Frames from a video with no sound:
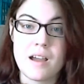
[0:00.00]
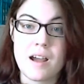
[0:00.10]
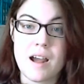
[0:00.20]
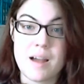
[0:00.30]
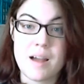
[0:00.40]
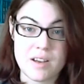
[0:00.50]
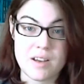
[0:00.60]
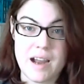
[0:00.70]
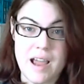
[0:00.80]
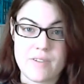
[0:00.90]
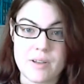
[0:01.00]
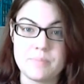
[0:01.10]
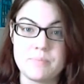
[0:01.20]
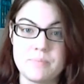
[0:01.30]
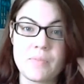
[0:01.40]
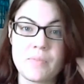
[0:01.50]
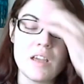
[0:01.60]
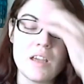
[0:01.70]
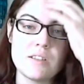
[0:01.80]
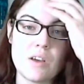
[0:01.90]
I'm sorry that I haven't.
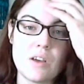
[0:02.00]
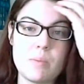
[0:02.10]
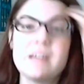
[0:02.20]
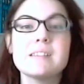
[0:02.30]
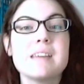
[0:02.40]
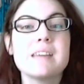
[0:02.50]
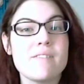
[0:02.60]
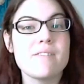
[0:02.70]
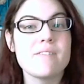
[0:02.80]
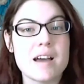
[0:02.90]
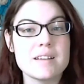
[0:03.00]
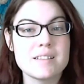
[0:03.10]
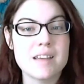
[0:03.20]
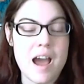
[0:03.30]
So because I have not,